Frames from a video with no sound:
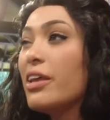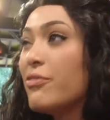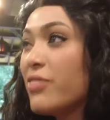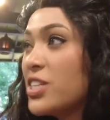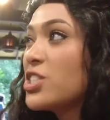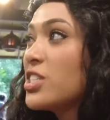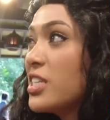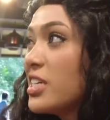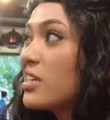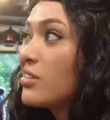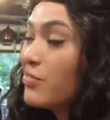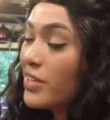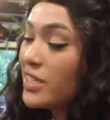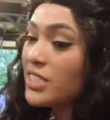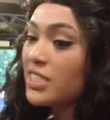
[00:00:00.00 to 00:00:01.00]
eventually
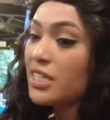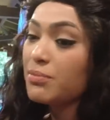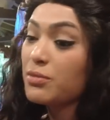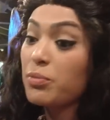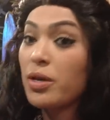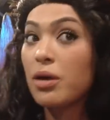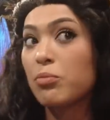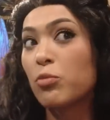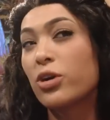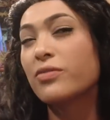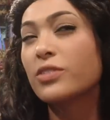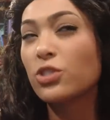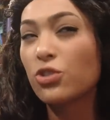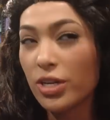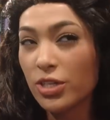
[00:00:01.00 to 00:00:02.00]
convinced him to become more
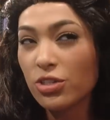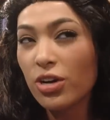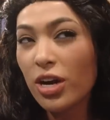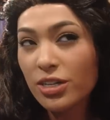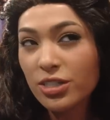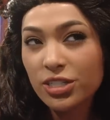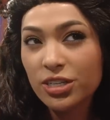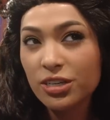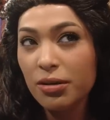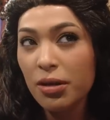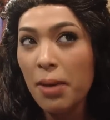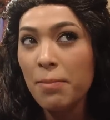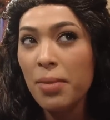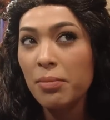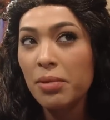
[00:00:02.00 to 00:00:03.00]
of a treasure hunter
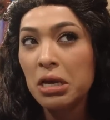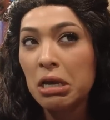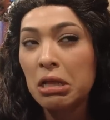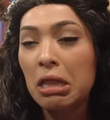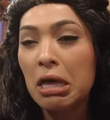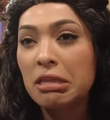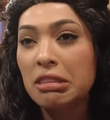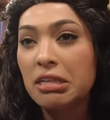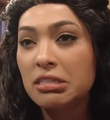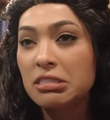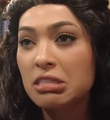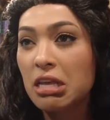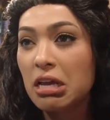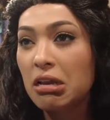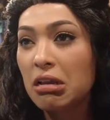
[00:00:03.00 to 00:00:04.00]
and maybe collect things
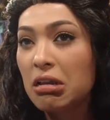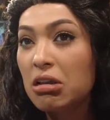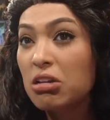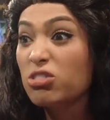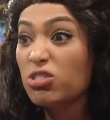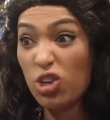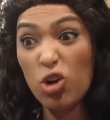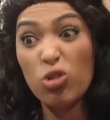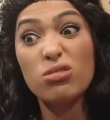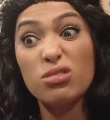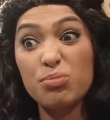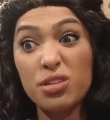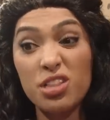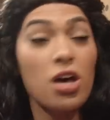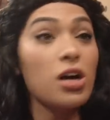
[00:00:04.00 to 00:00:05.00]
that don't
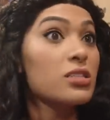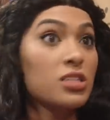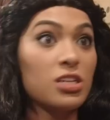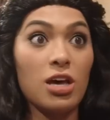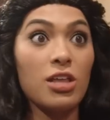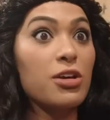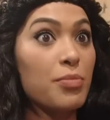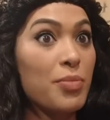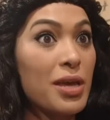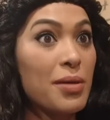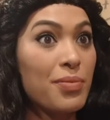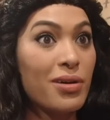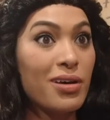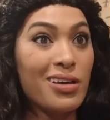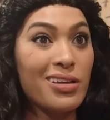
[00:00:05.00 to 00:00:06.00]
belong to other
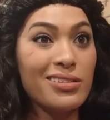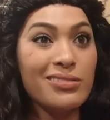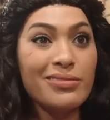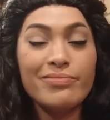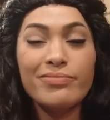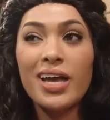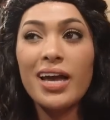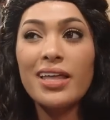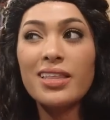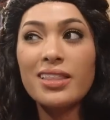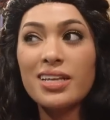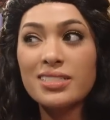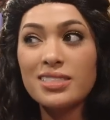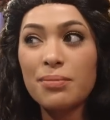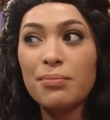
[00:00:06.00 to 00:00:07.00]
people. Yeah, I like I think
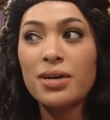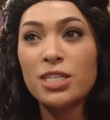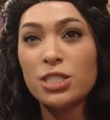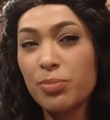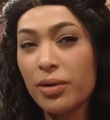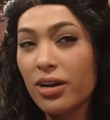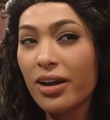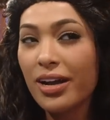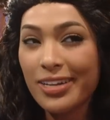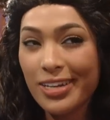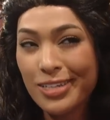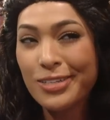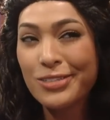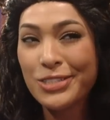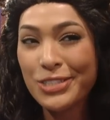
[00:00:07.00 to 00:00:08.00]
that. That's a much better
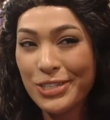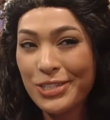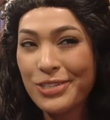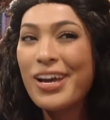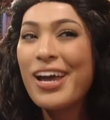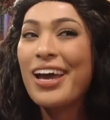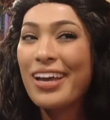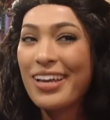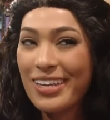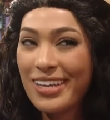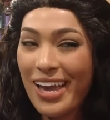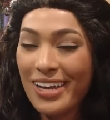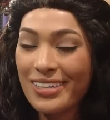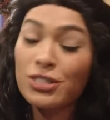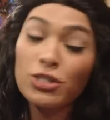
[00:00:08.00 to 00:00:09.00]
idea, don't you? Yeah, absolutely.
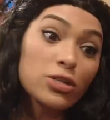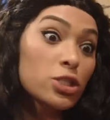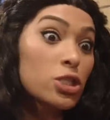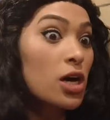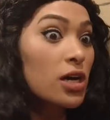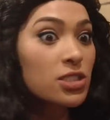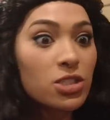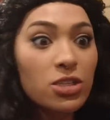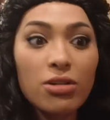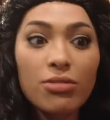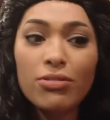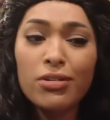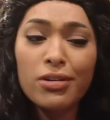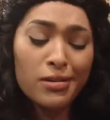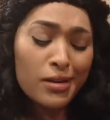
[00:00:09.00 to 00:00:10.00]
Yeah, so as long as you don't
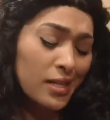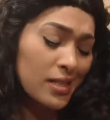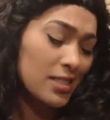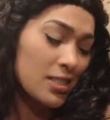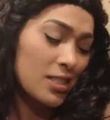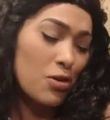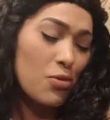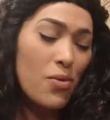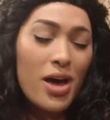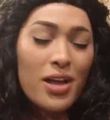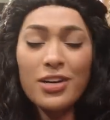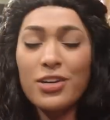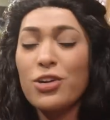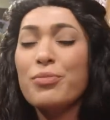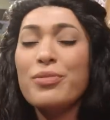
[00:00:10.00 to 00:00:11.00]
throw your necklace in the water,
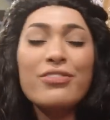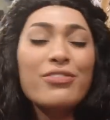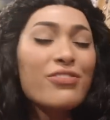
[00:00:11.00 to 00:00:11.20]
you'll be